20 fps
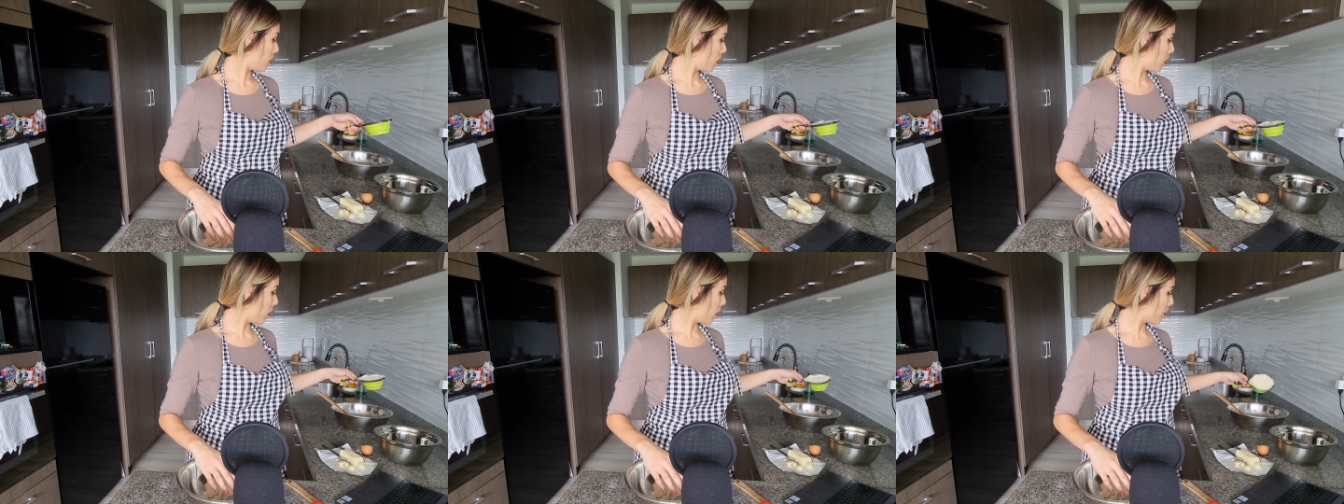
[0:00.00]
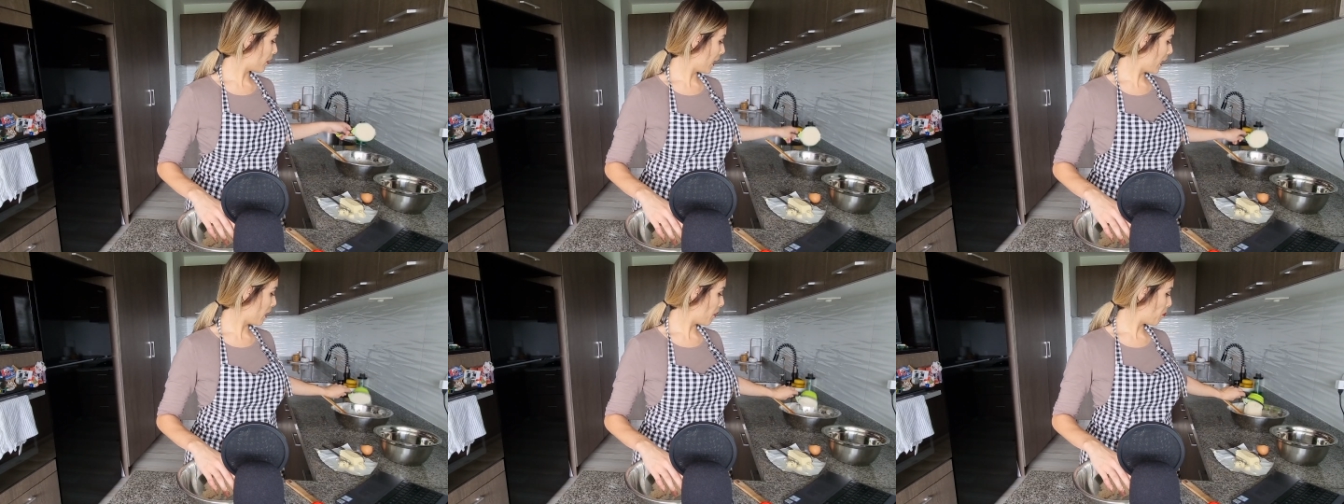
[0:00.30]
All
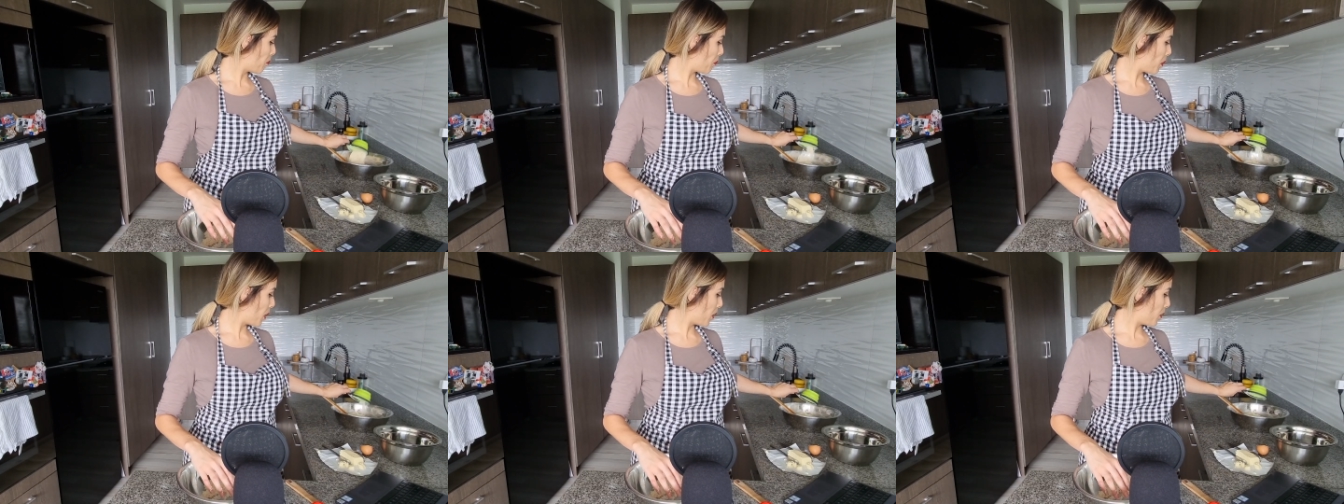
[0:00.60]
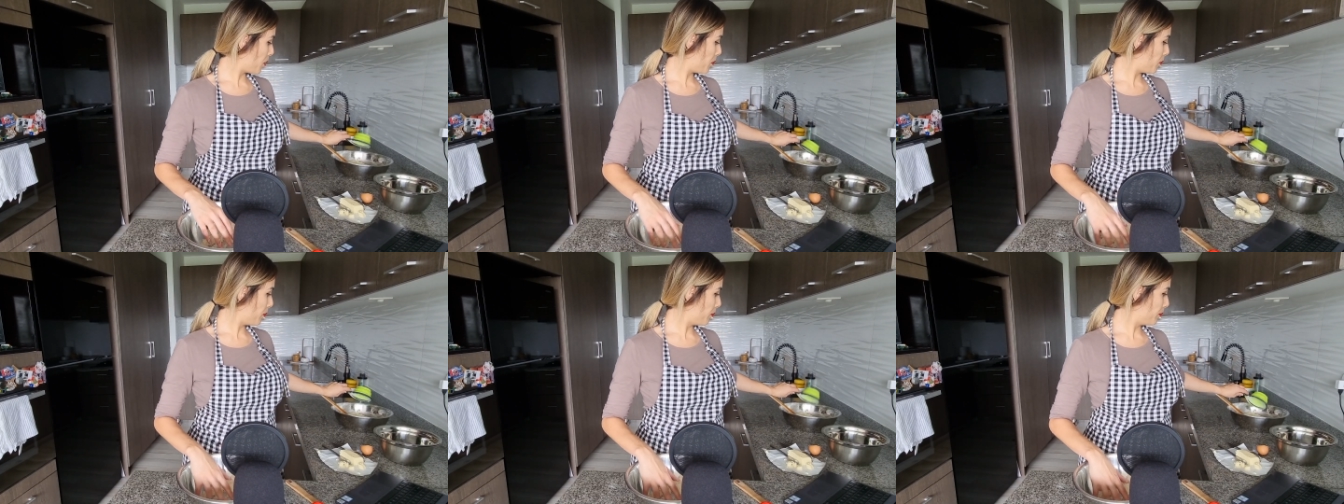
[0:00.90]
right,
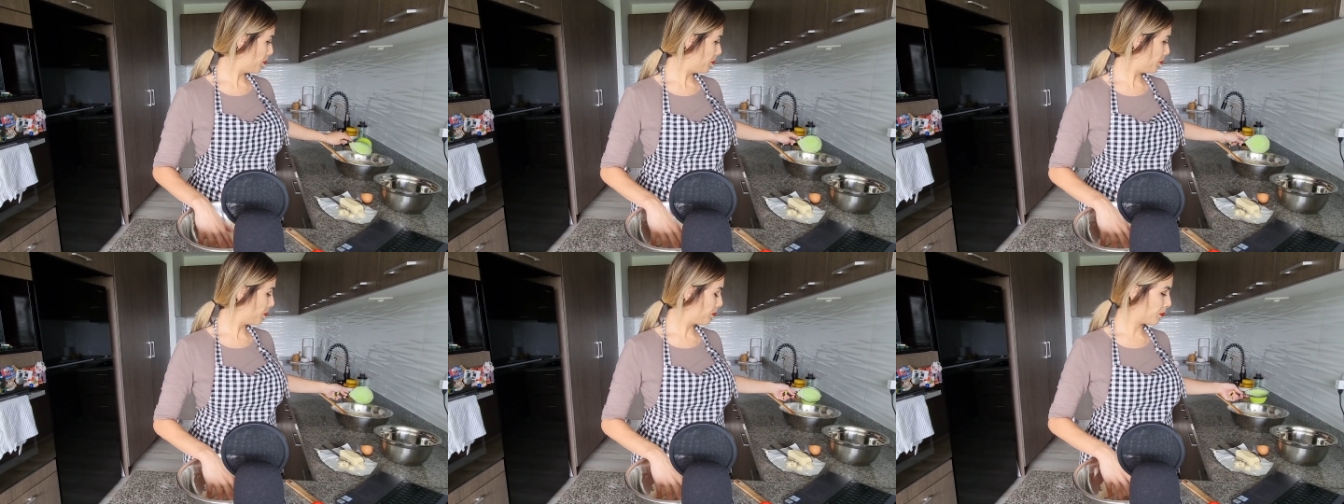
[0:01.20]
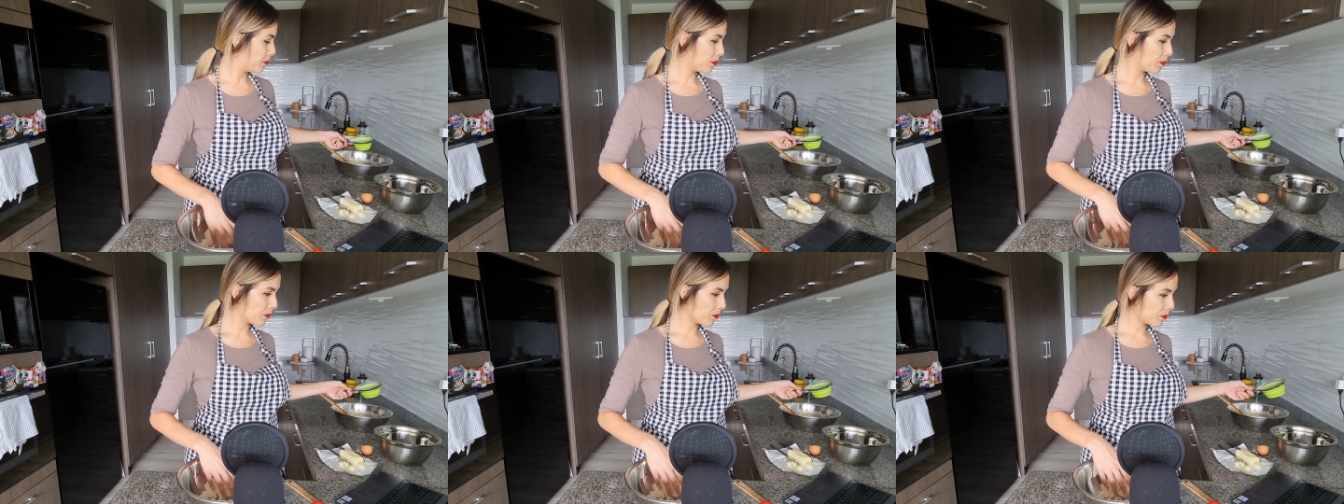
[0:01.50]
boom,
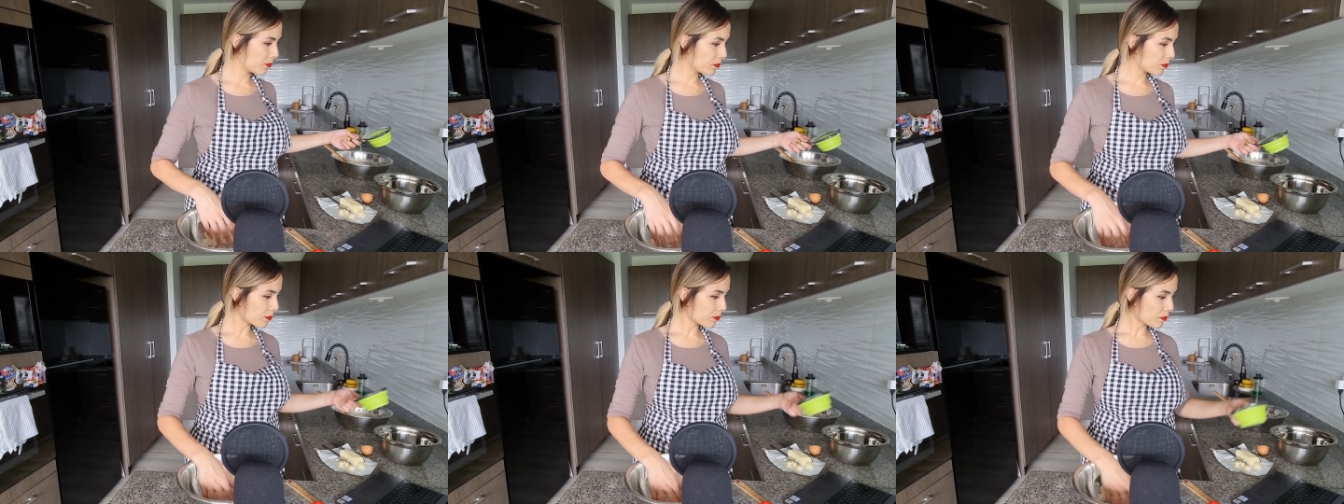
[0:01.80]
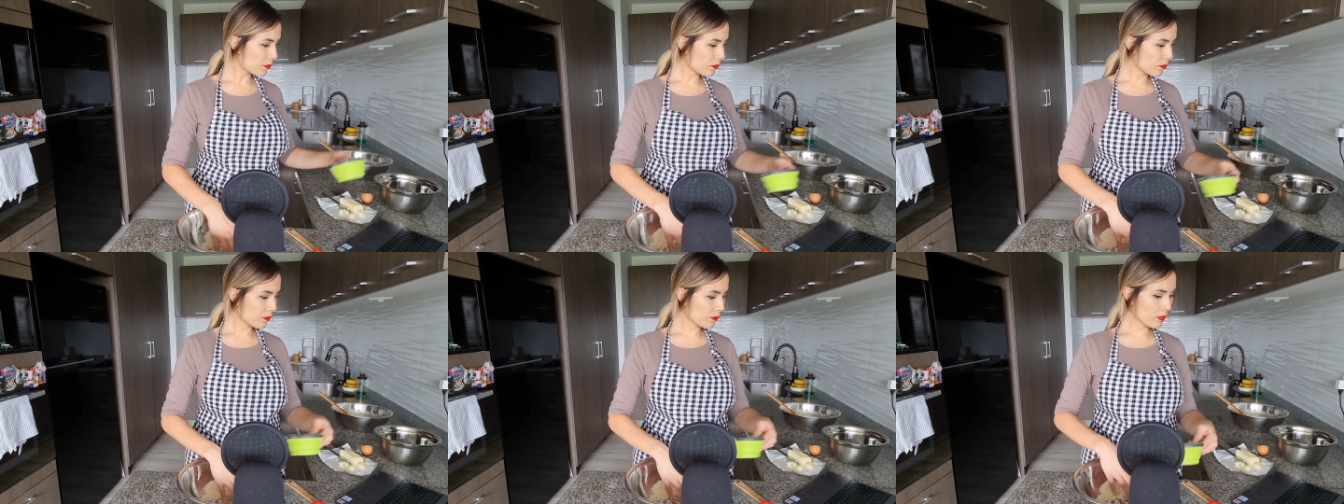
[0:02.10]

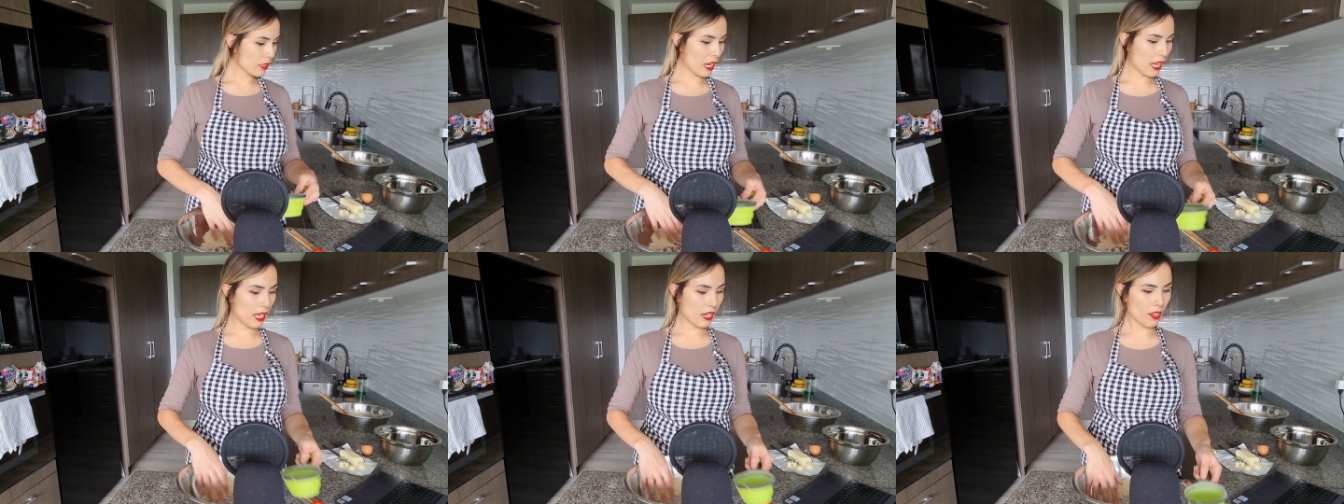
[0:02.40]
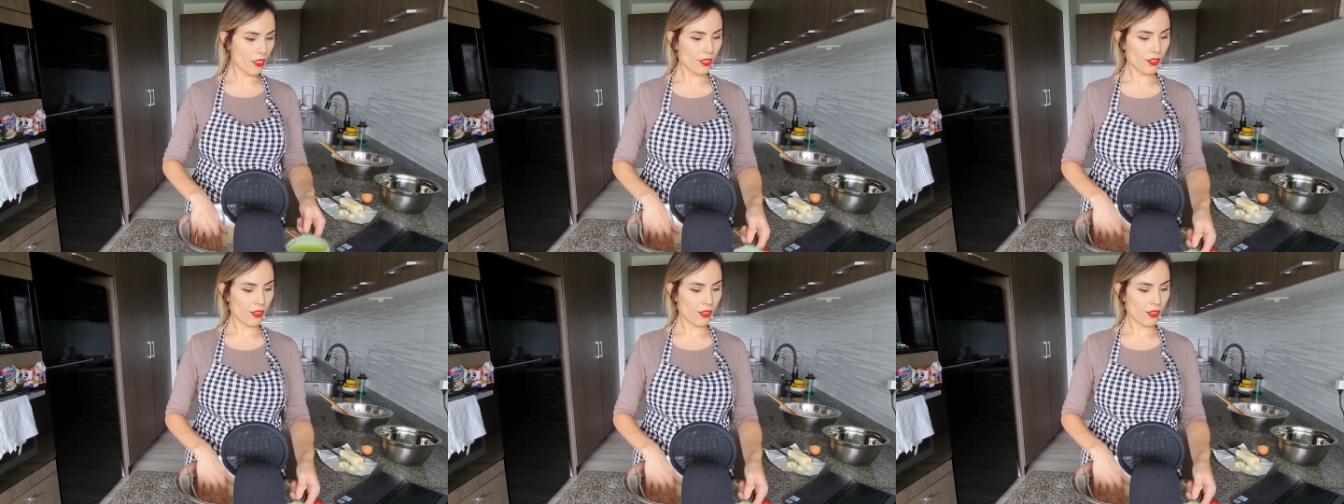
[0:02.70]
and